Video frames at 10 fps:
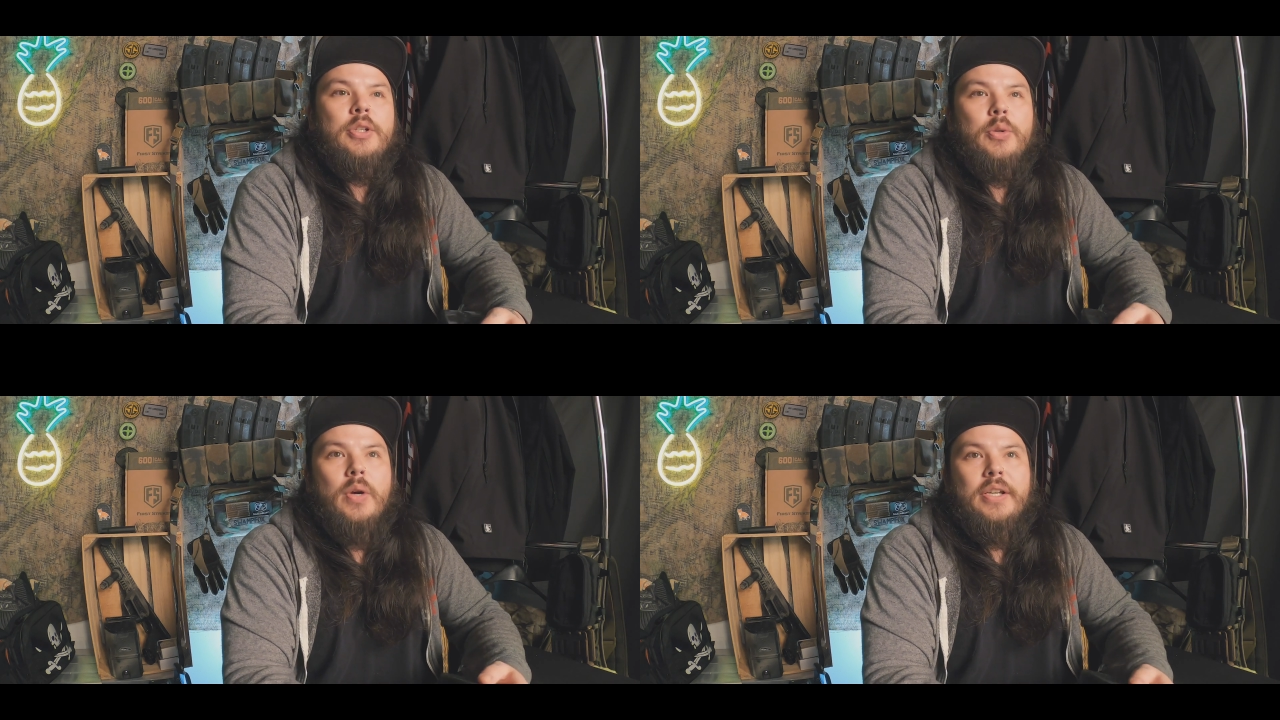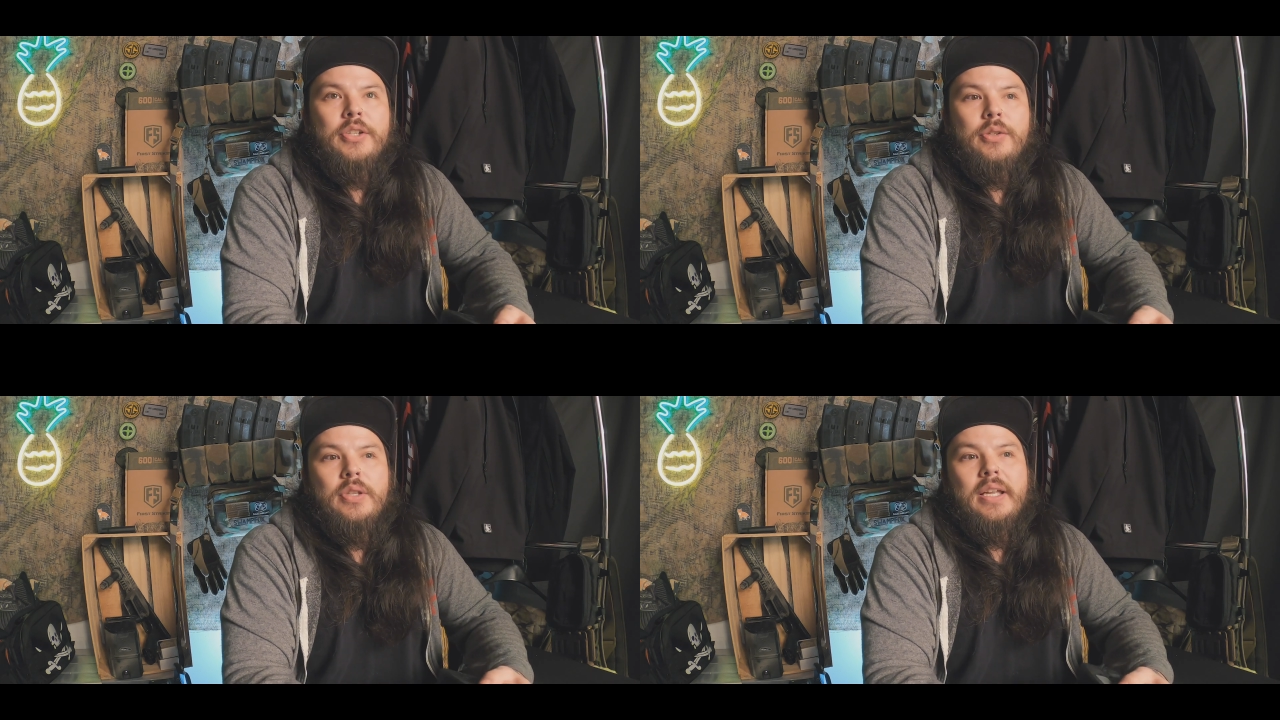who I
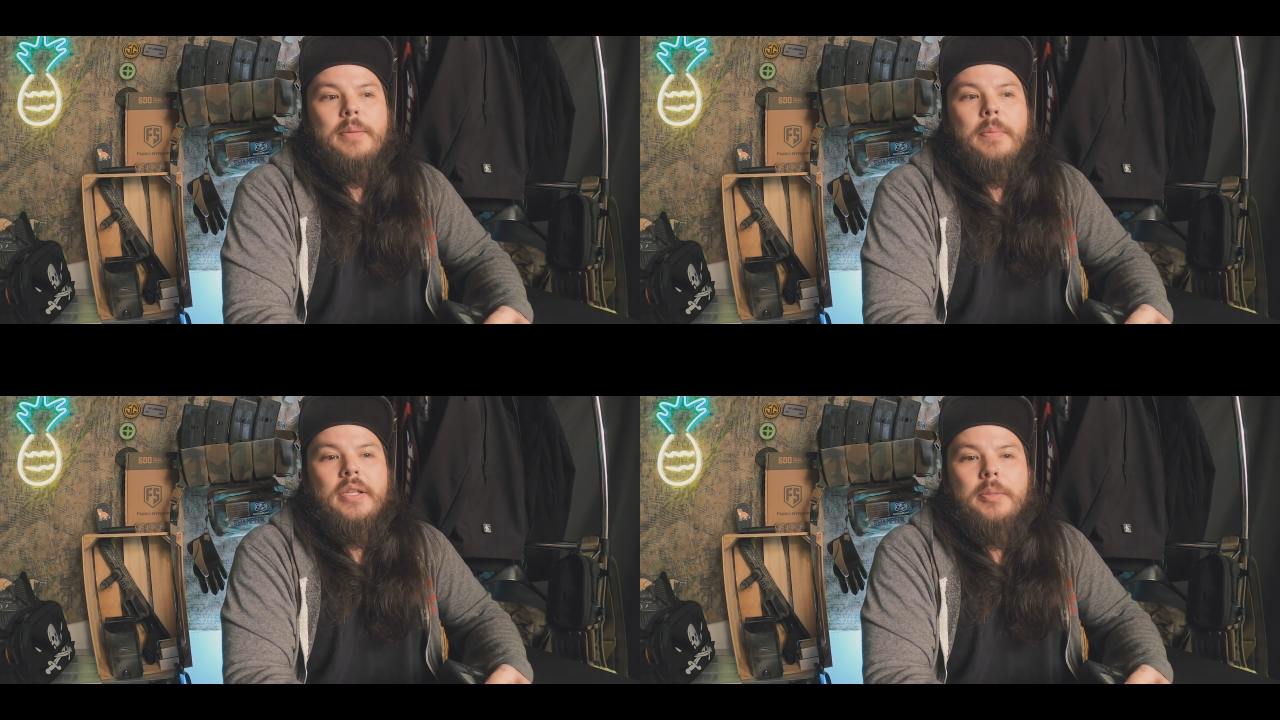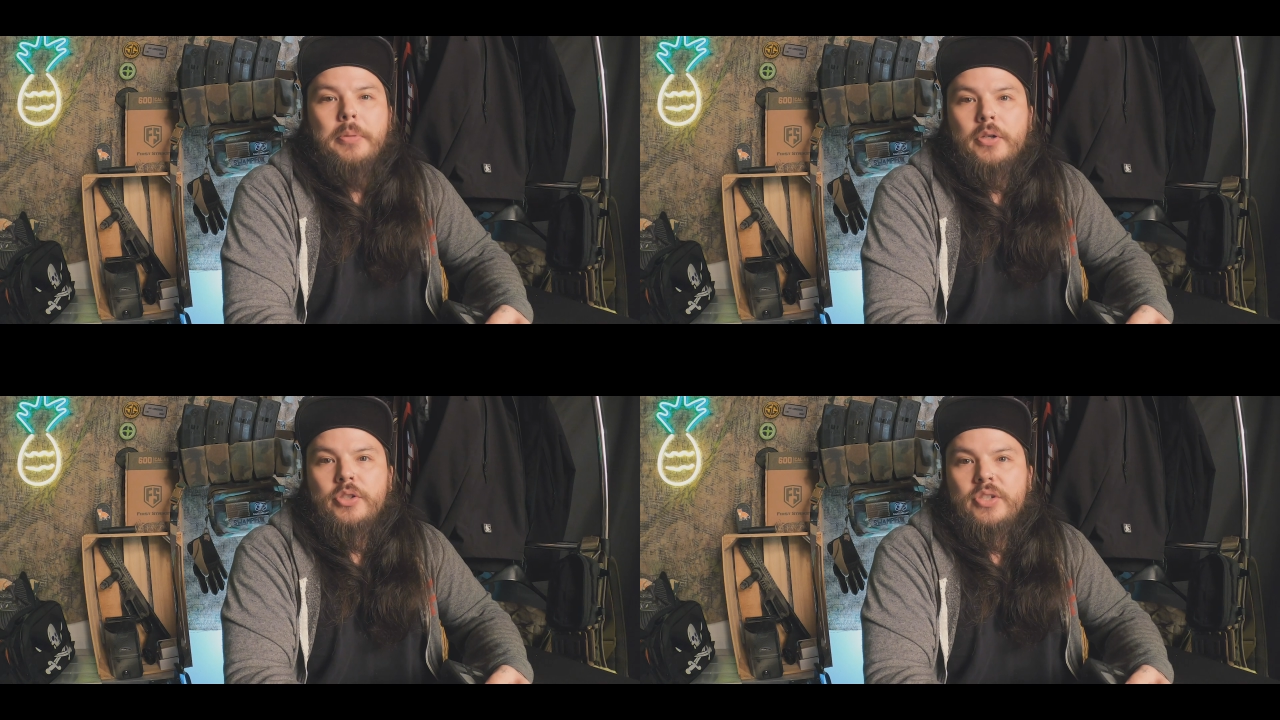knew that had made the
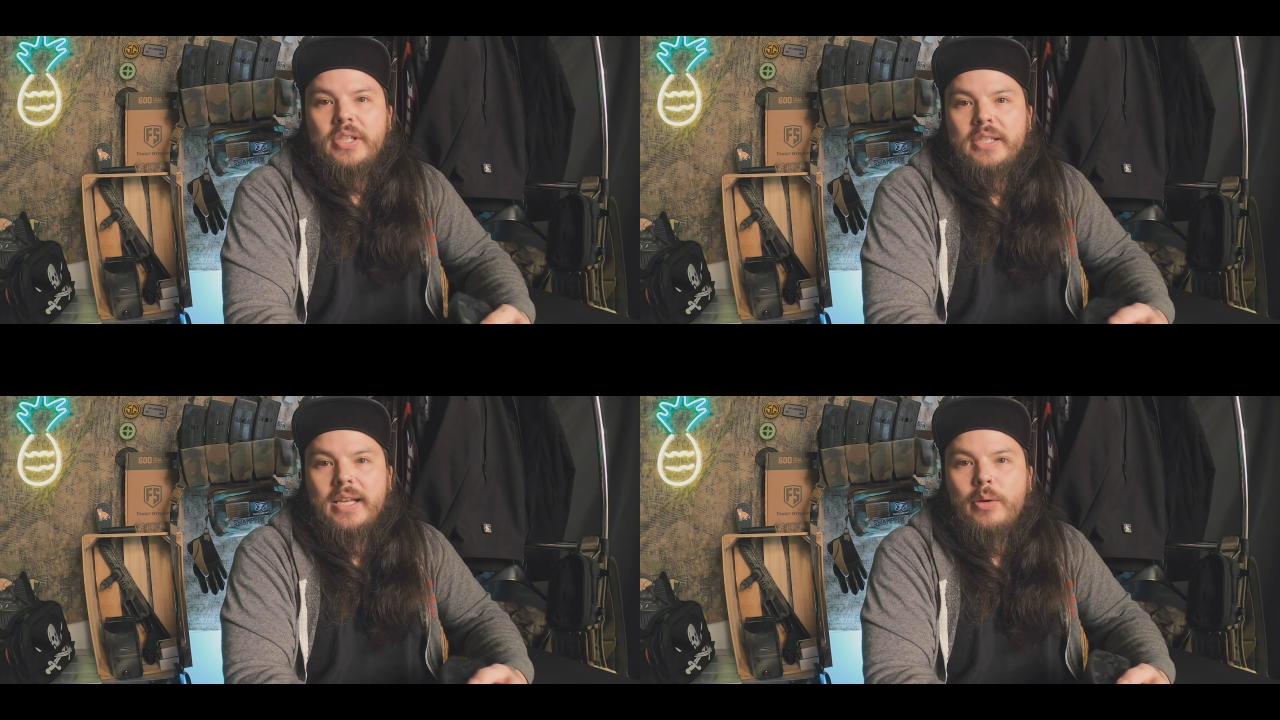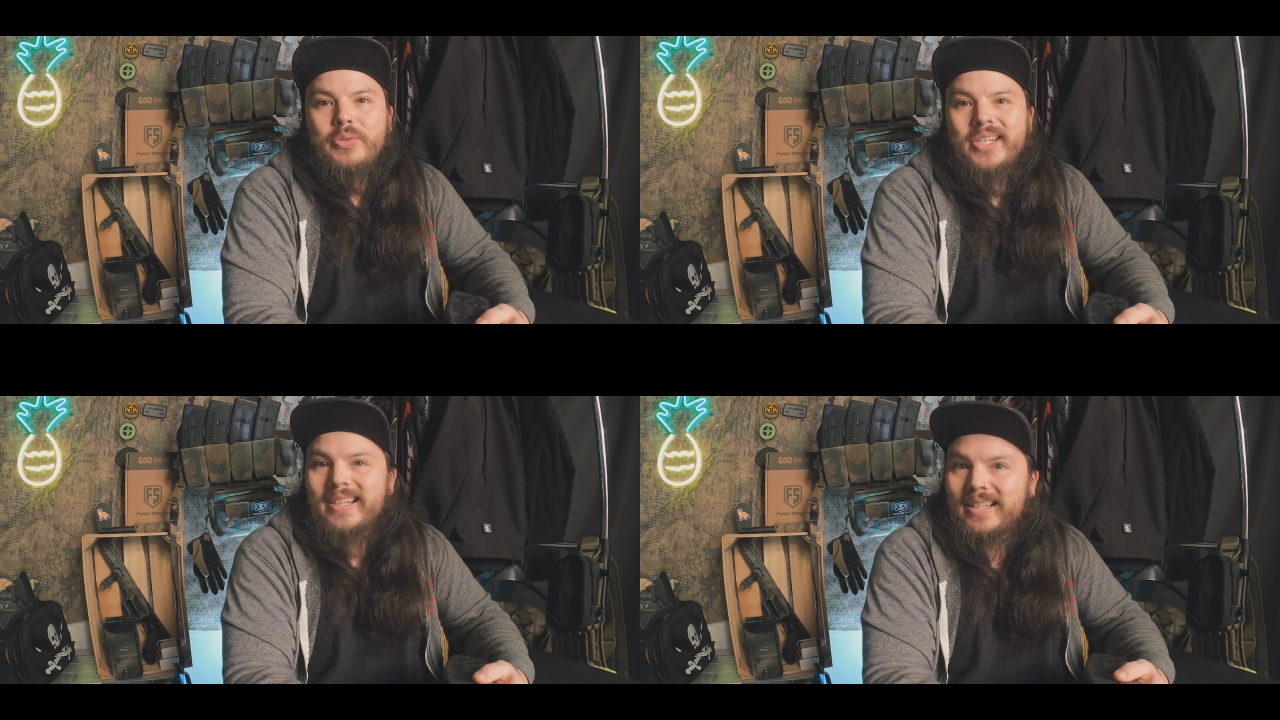purchases, I
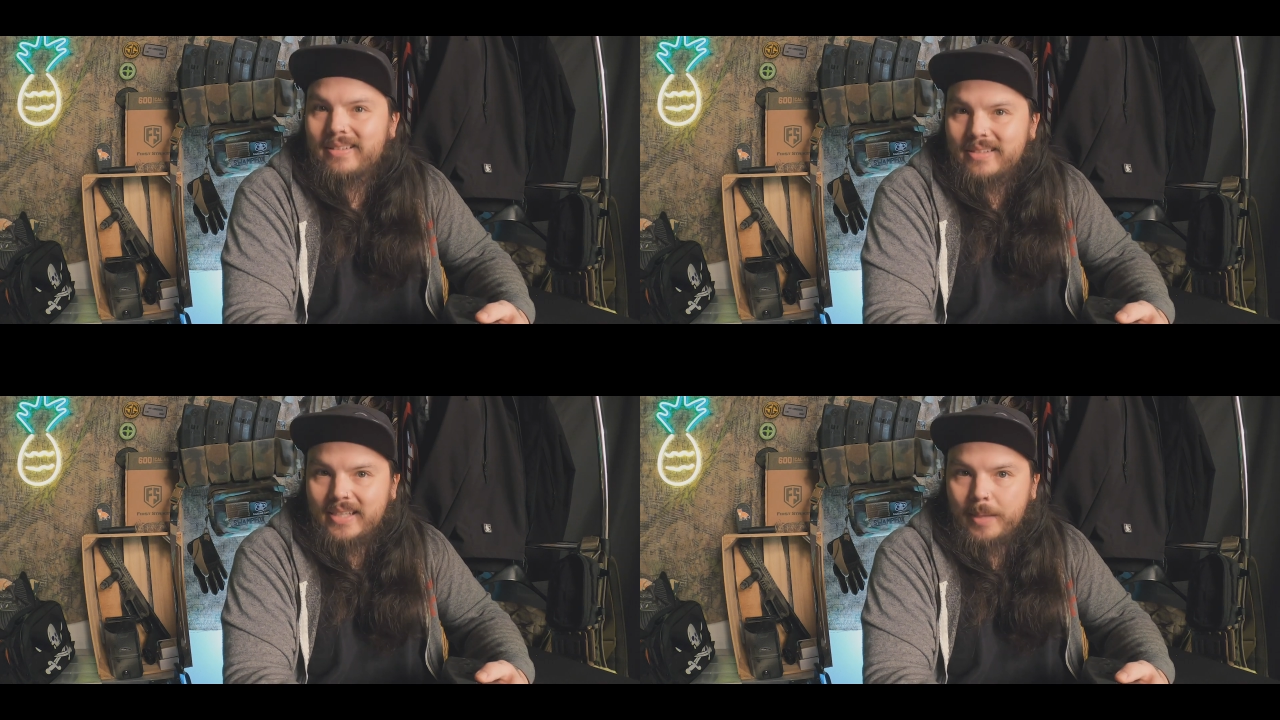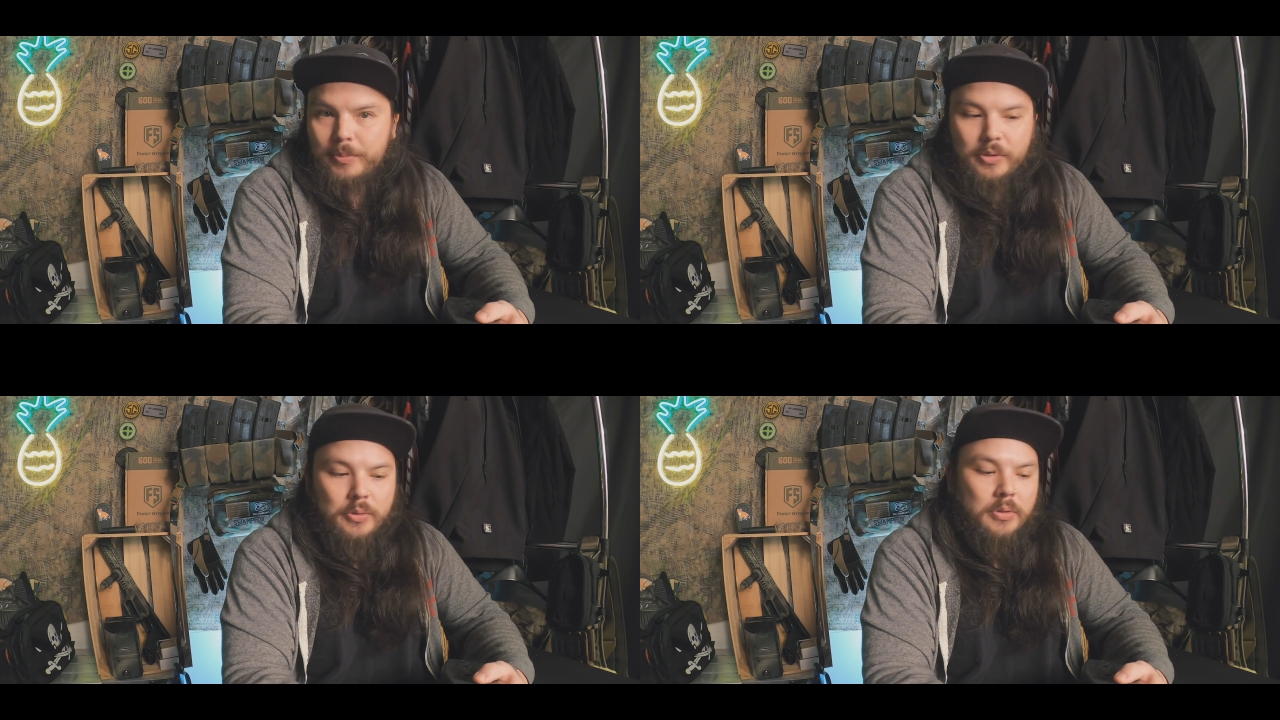was a little
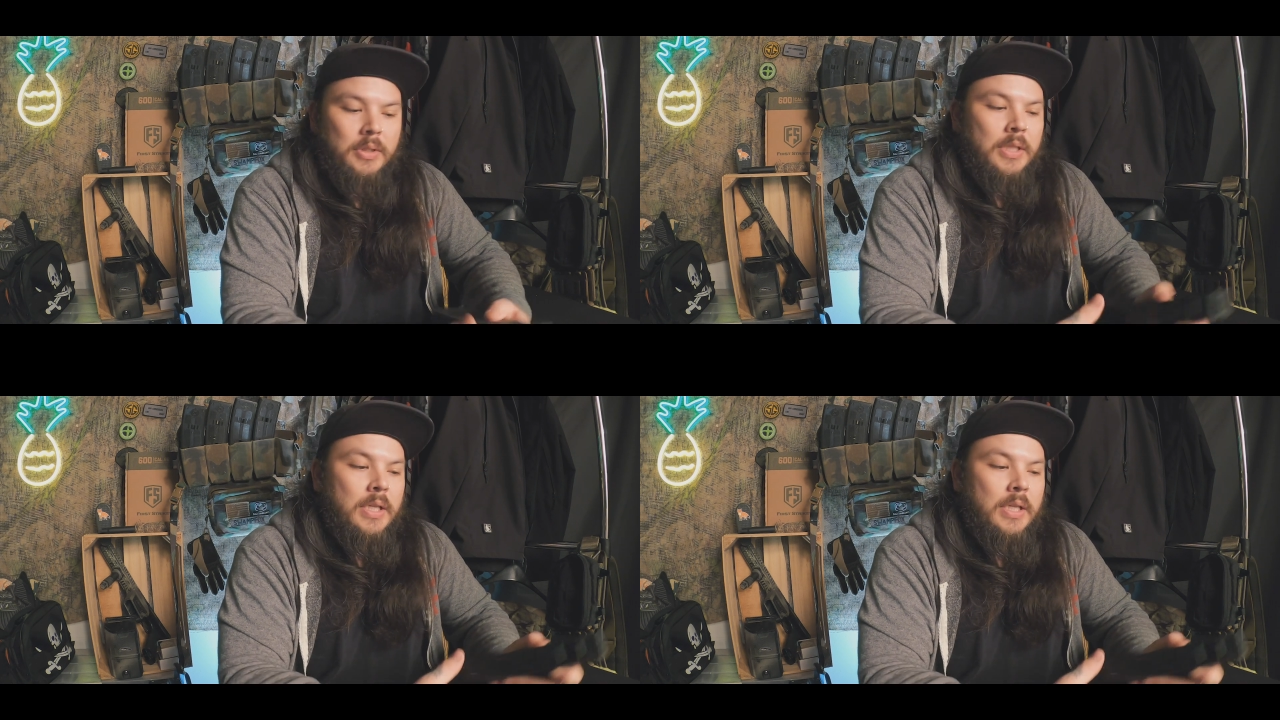skeptical.